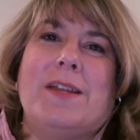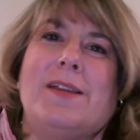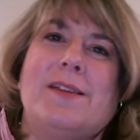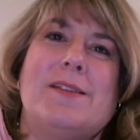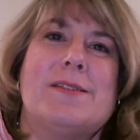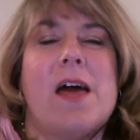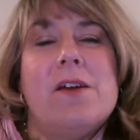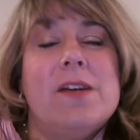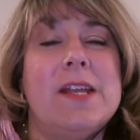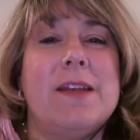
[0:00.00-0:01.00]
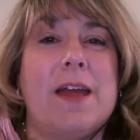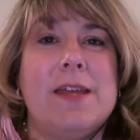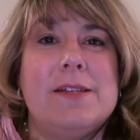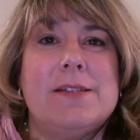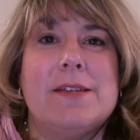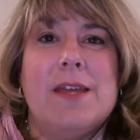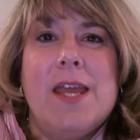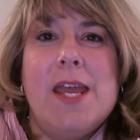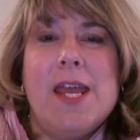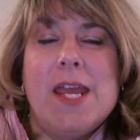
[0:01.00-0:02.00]
It is Saturday night,
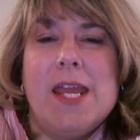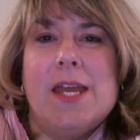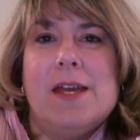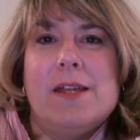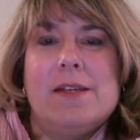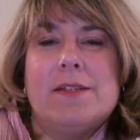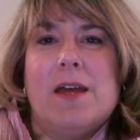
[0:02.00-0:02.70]
and